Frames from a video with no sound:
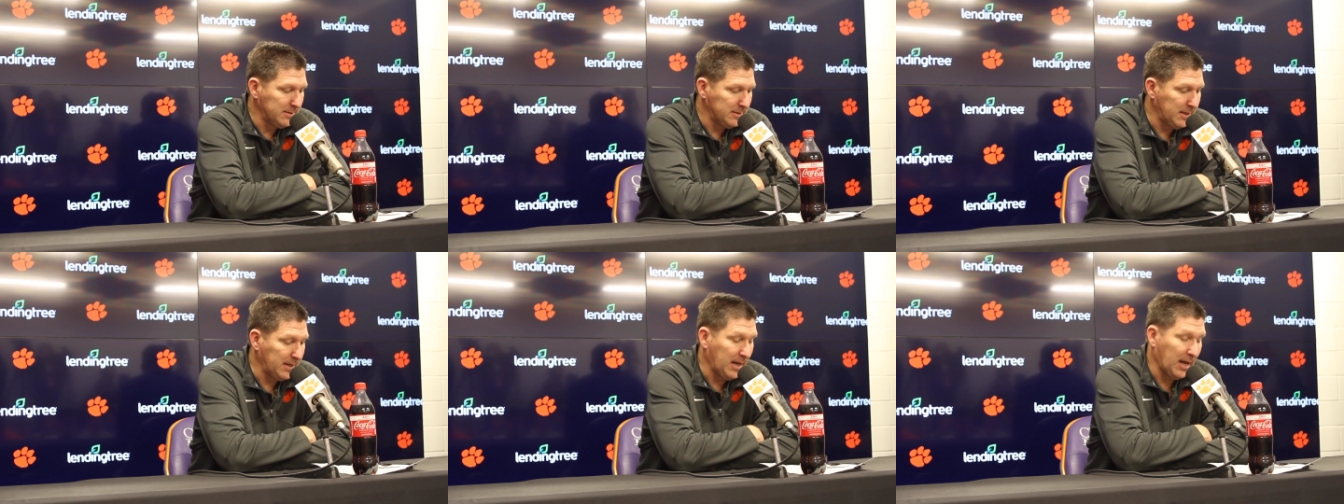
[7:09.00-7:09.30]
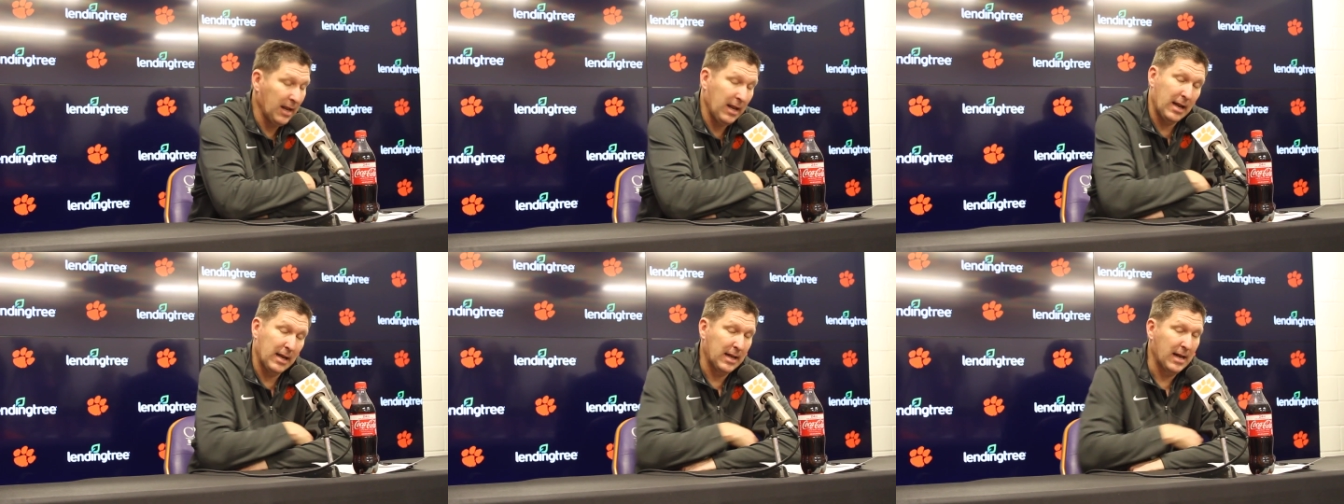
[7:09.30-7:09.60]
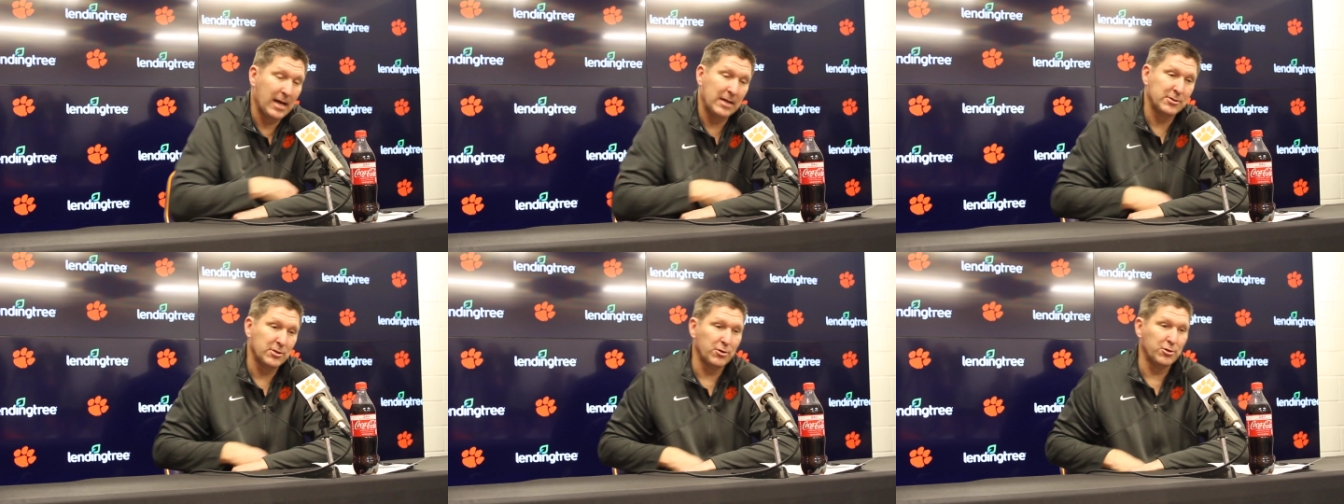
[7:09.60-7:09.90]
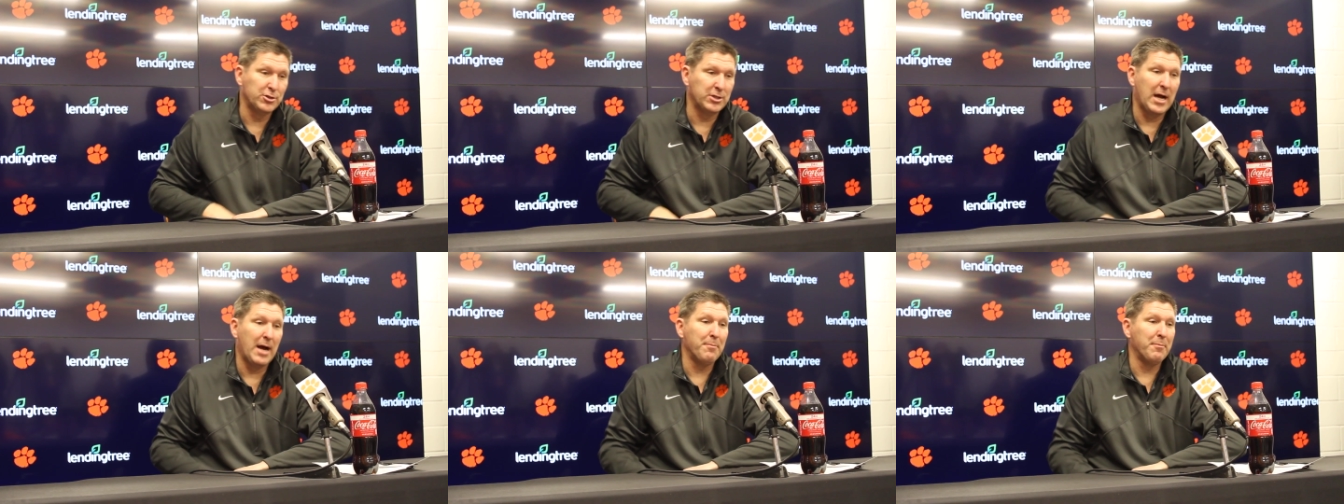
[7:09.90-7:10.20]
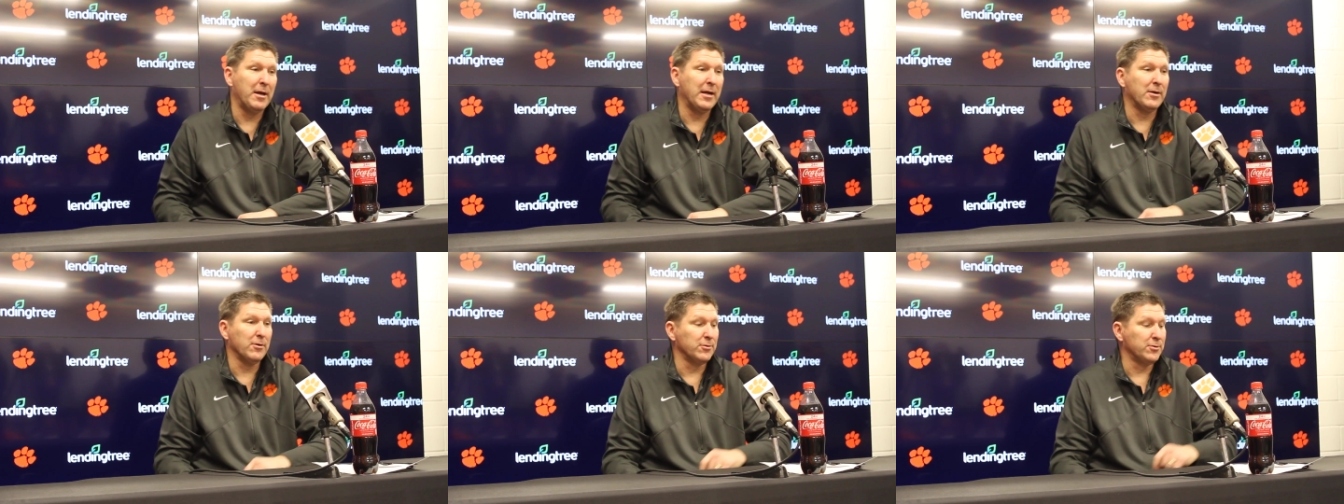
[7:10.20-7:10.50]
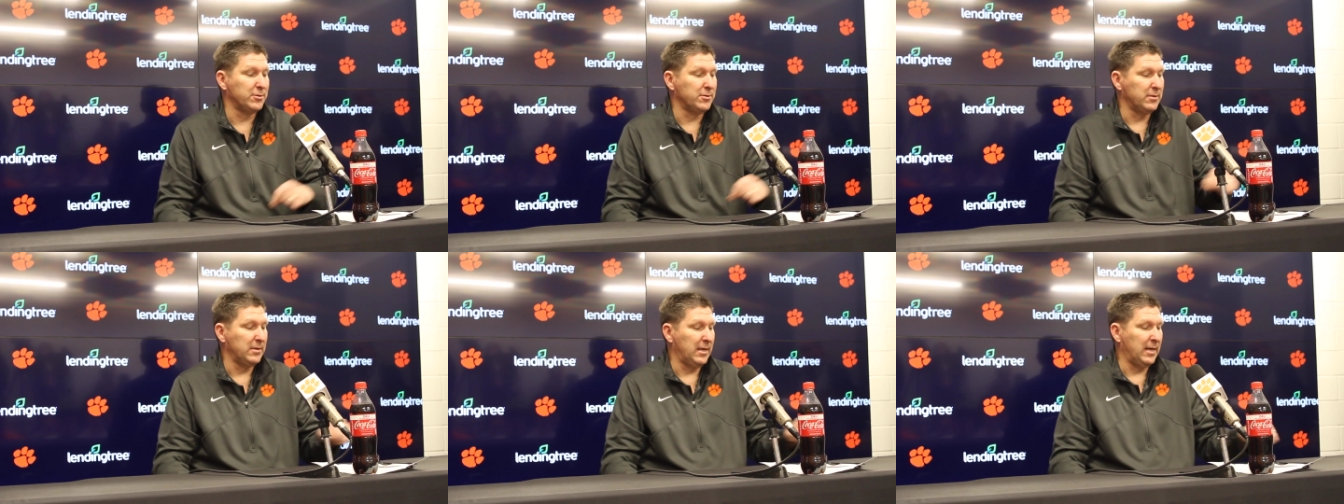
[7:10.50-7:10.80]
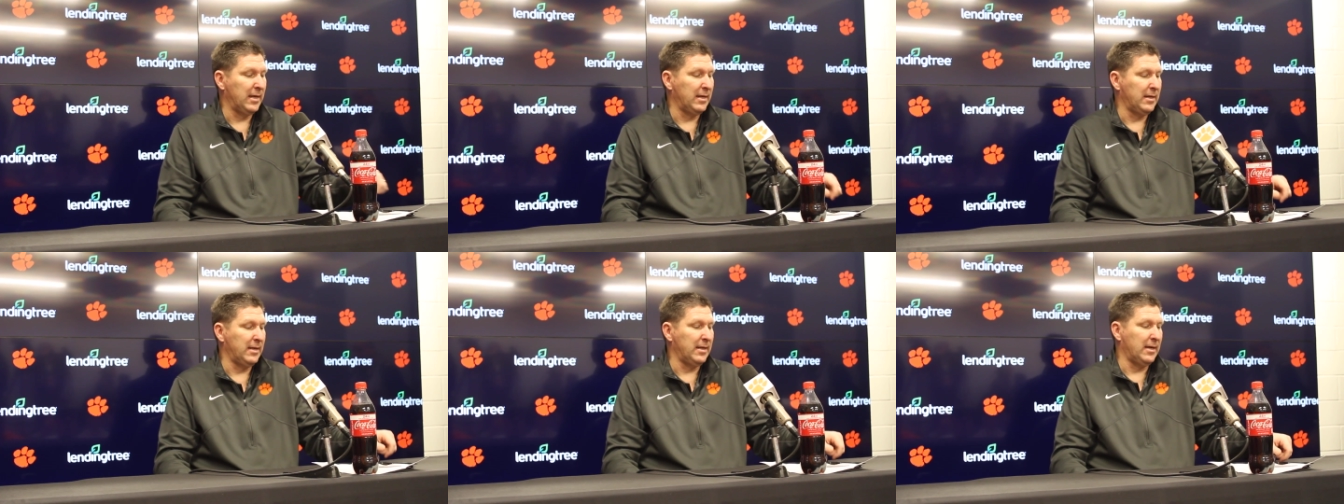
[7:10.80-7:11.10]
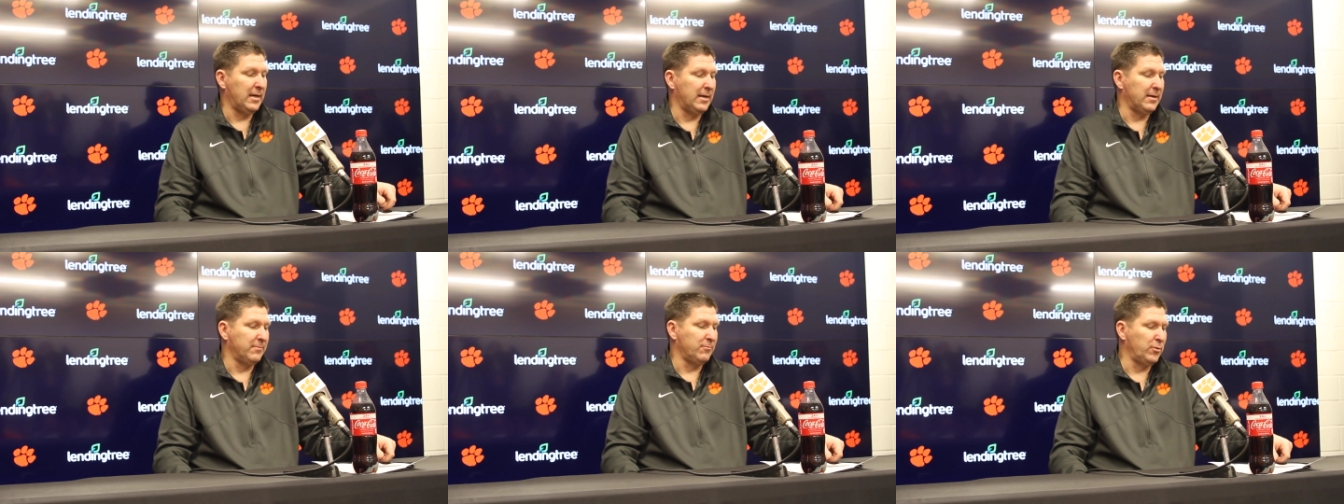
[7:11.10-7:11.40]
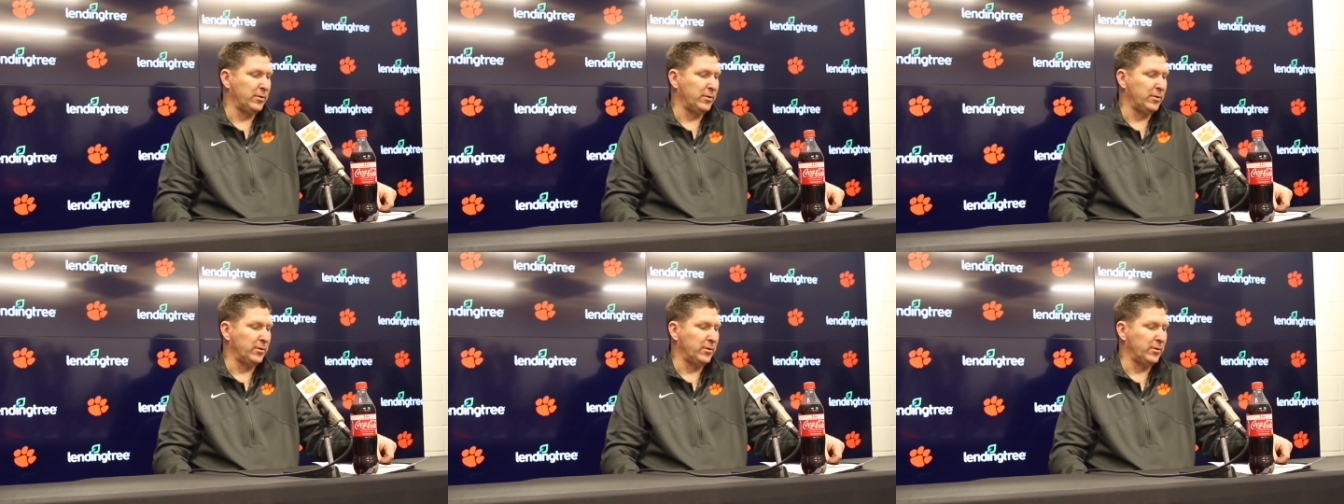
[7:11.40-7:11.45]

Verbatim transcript: they got a lot of guys that are shot makers, and uh,